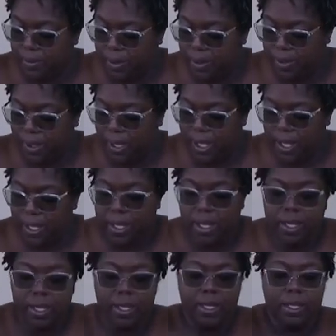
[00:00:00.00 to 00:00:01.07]
Okay.
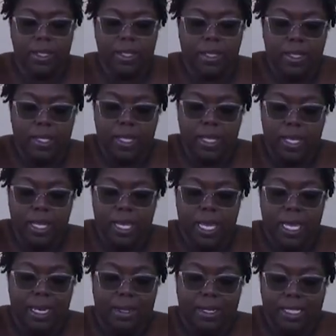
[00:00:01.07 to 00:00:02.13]

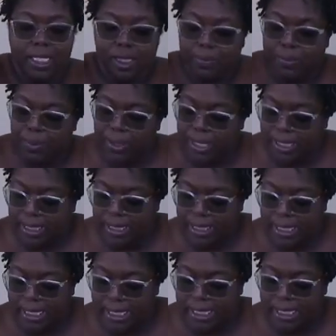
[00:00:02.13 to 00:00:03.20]
And I'm going to sprinkle
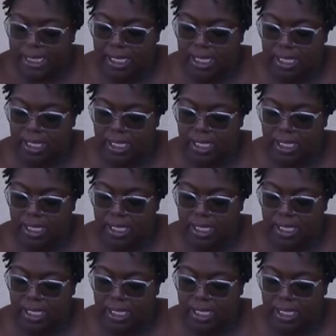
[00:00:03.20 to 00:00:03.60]
it